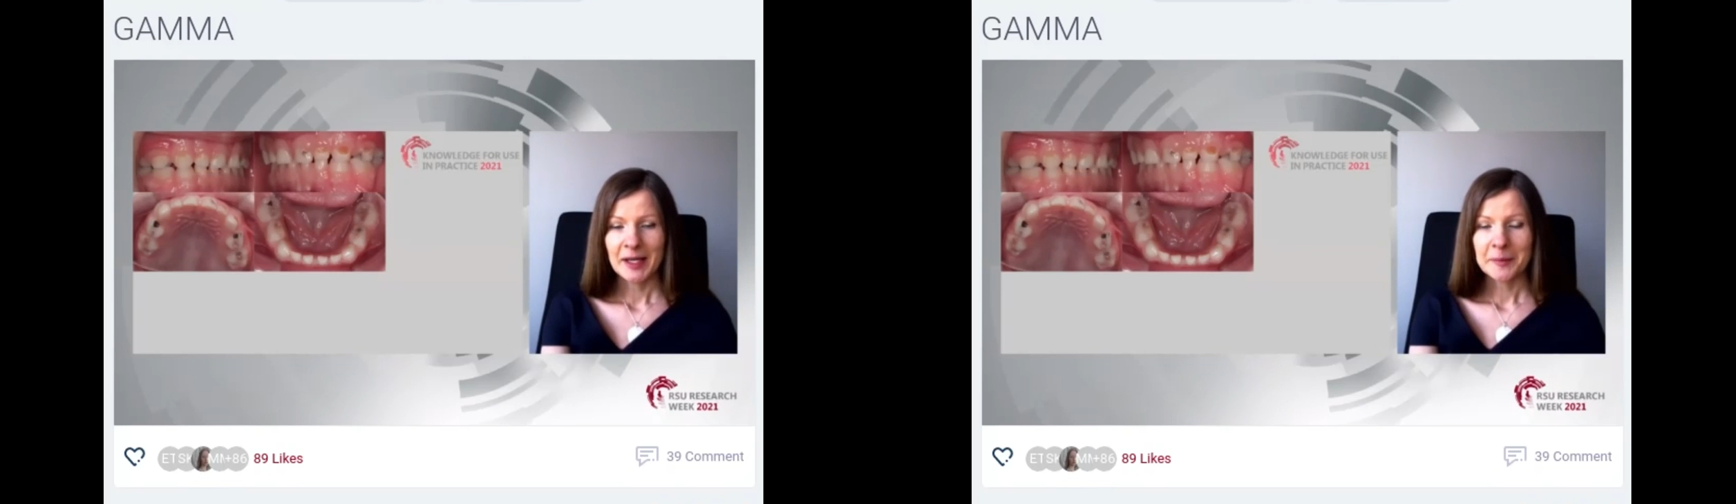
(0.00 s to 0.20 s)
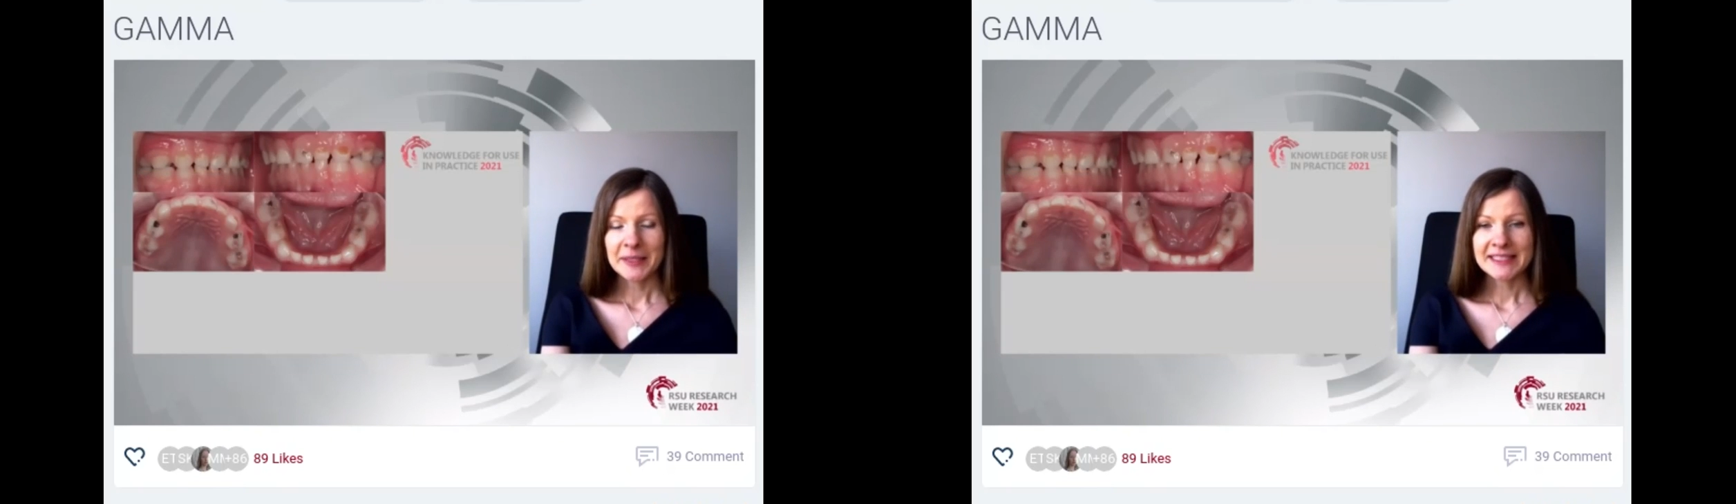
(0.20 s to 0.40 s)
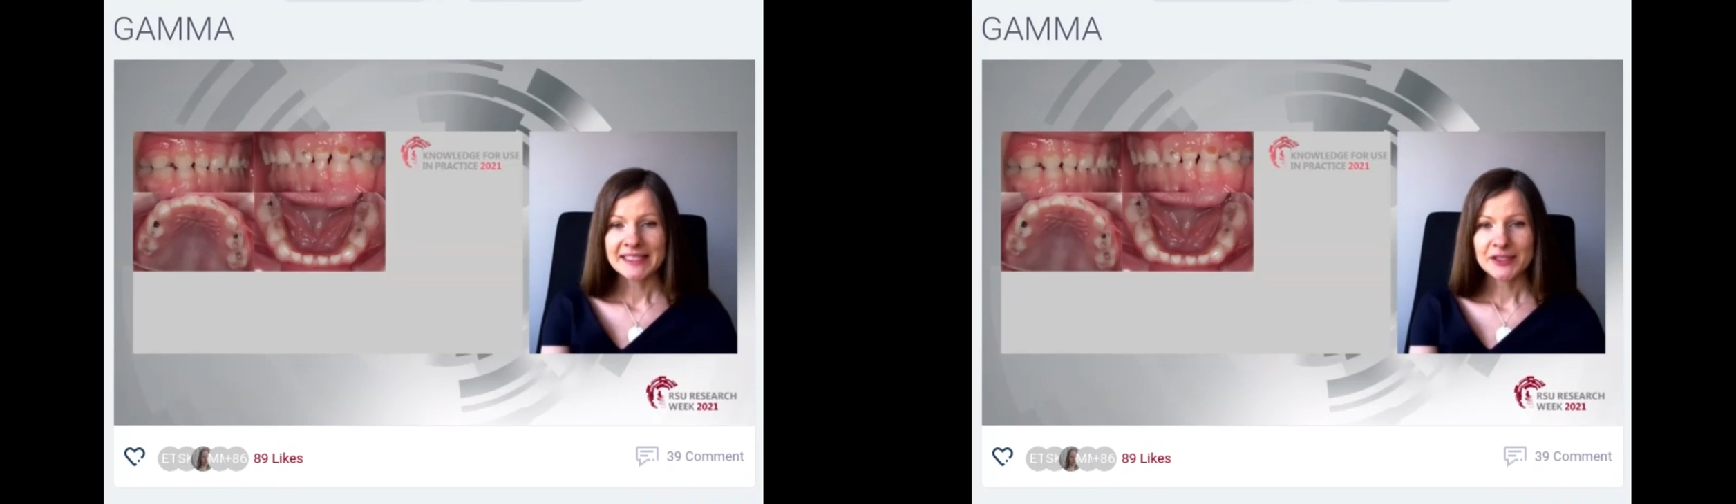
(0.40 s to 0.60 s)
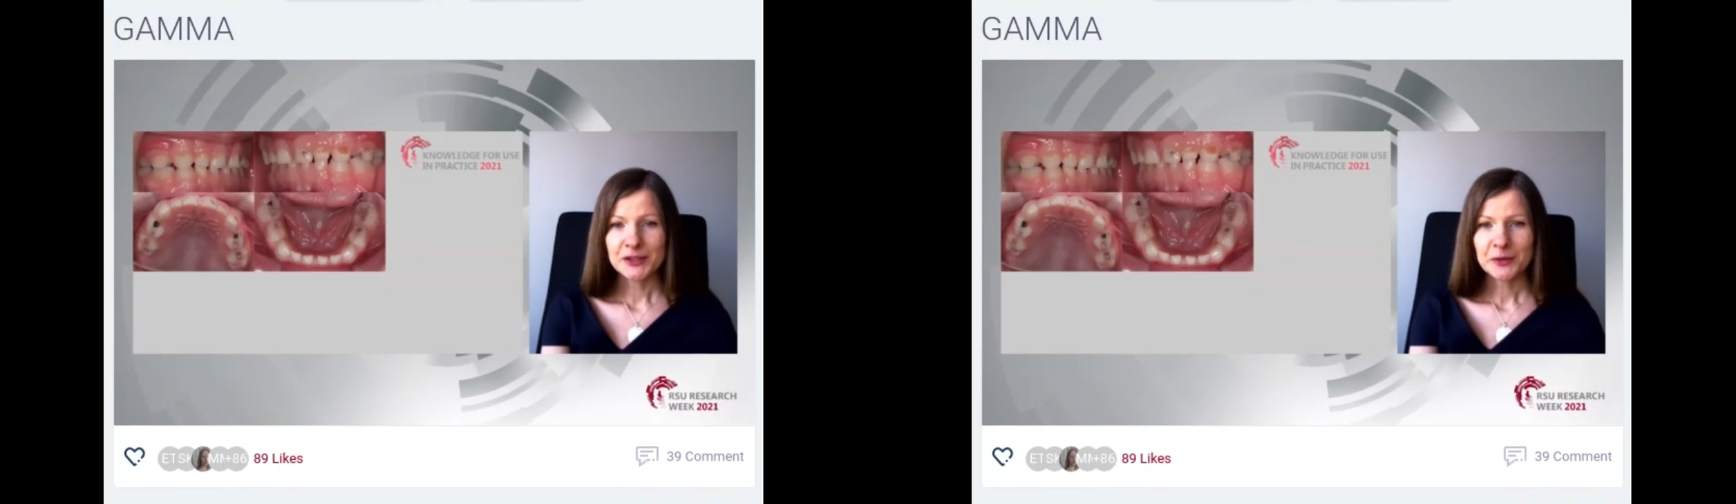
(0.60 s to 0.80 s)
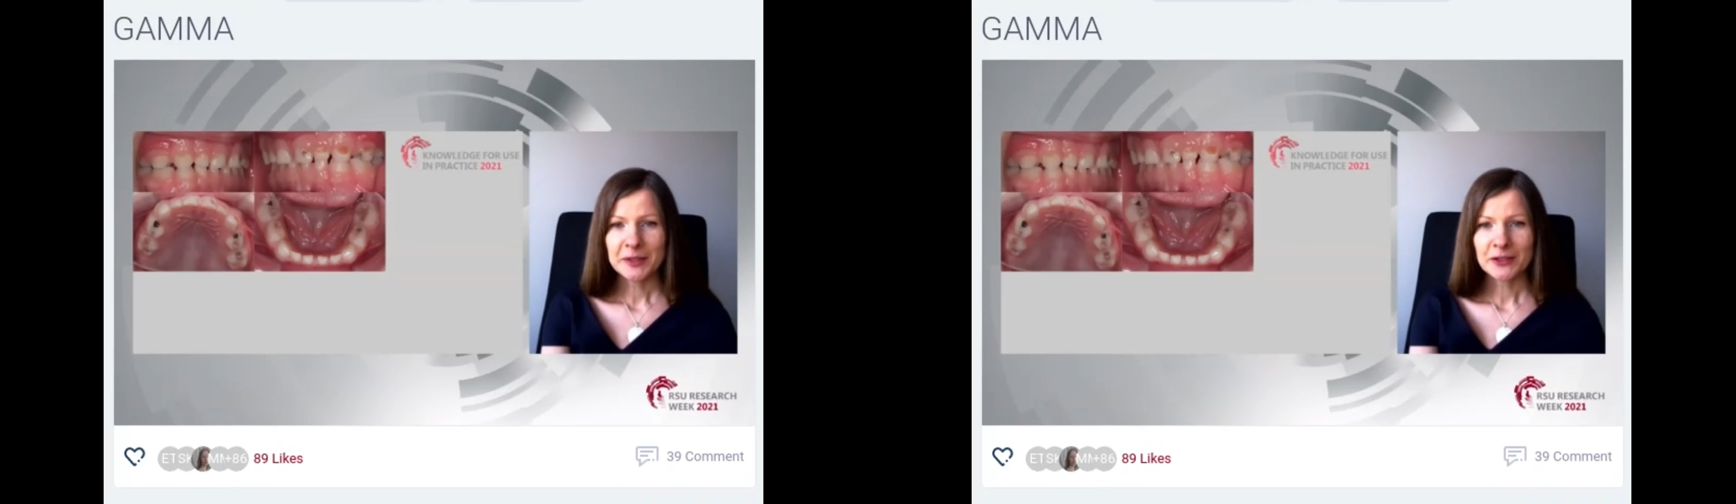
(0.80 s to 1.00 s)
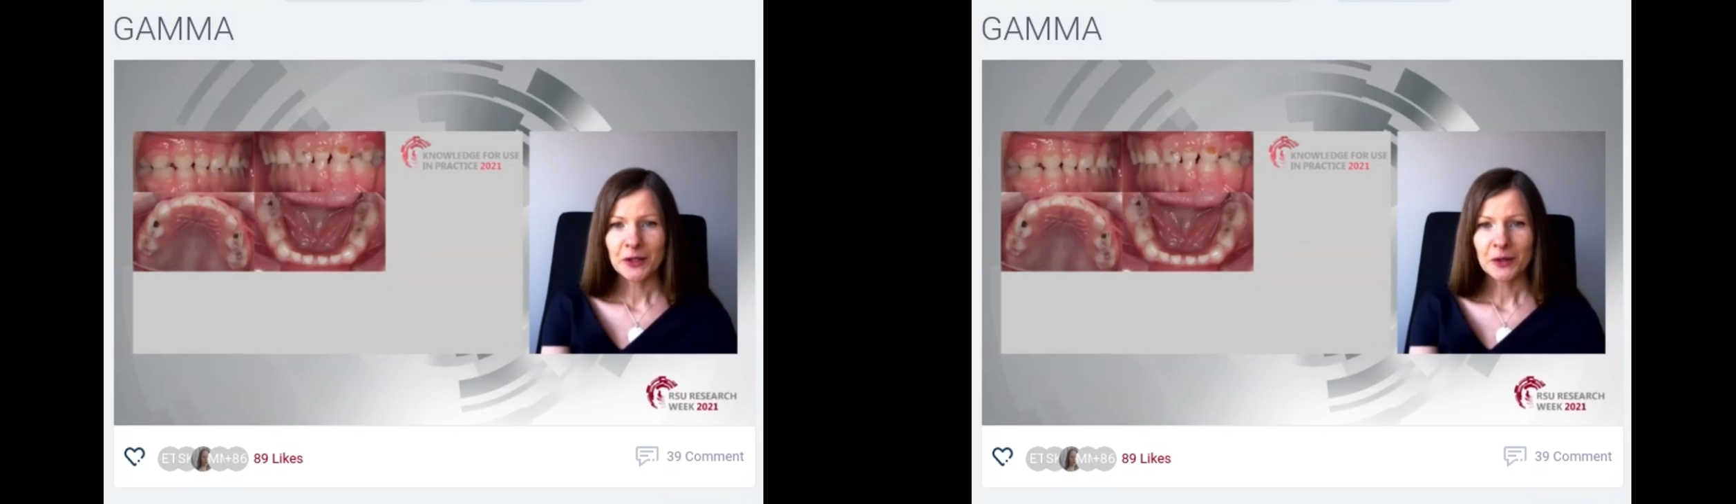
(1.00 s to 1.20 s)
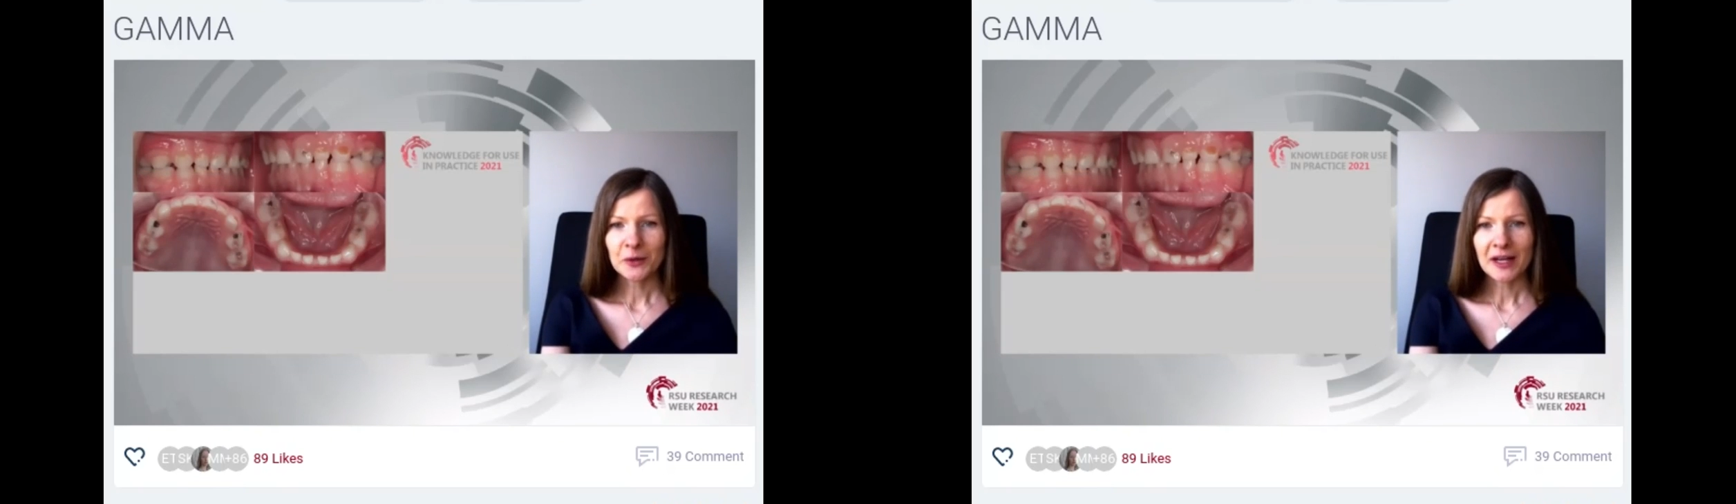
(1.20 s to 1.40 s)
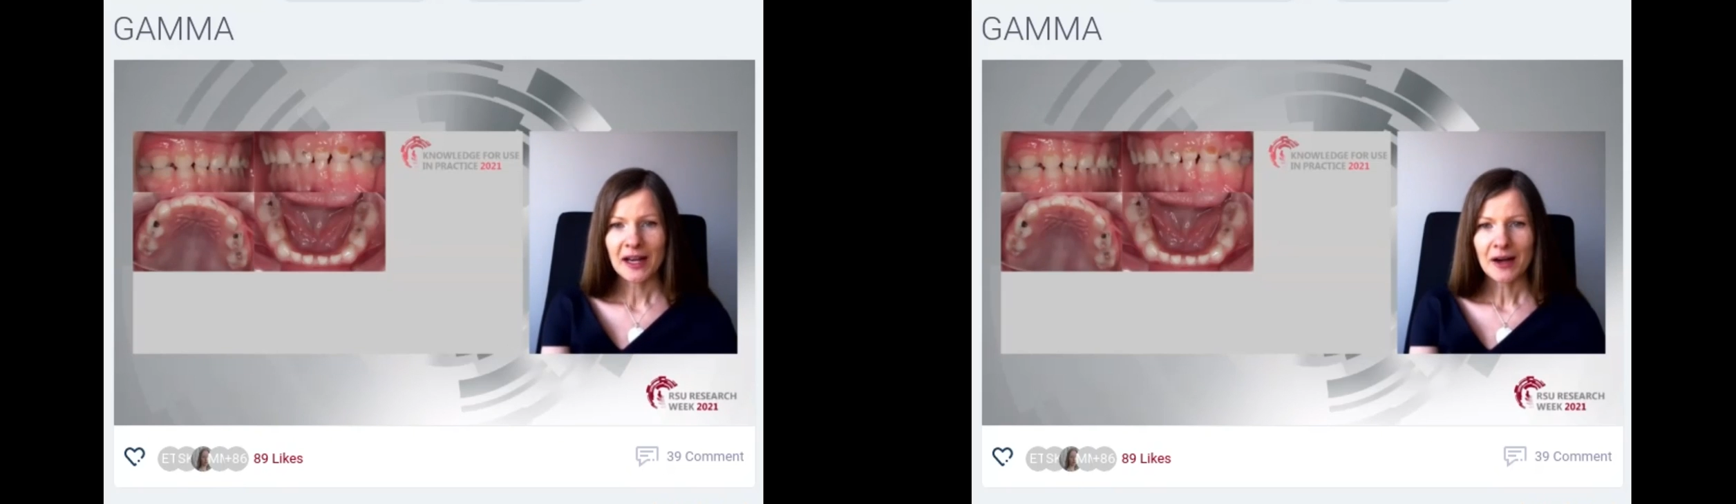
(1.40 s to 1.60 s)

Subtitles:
But do we know